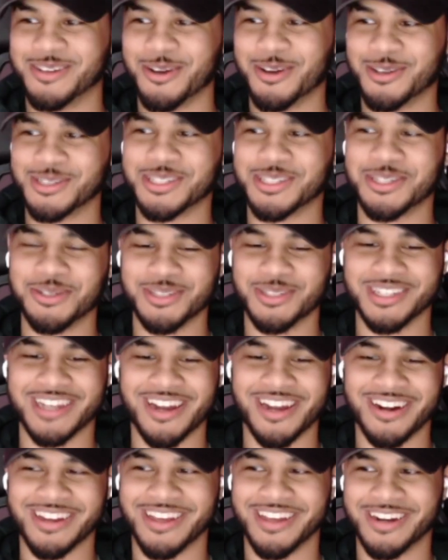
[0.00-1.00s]
I was too
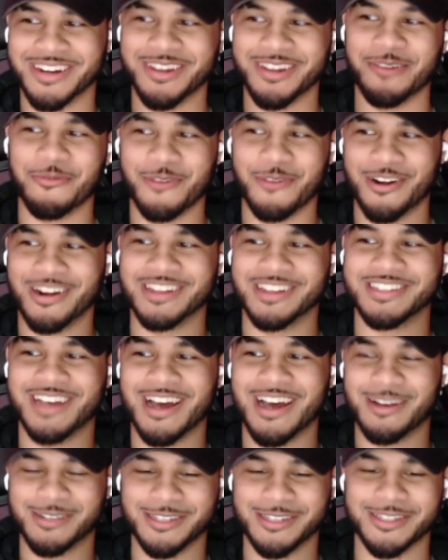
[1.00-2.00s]
scared to get it done one at a
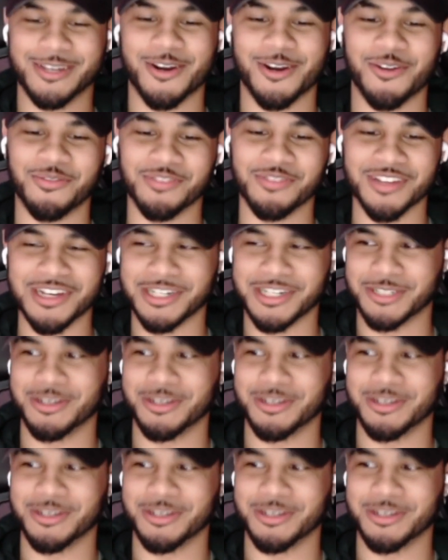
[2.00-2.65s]
time because I thought I would flinch.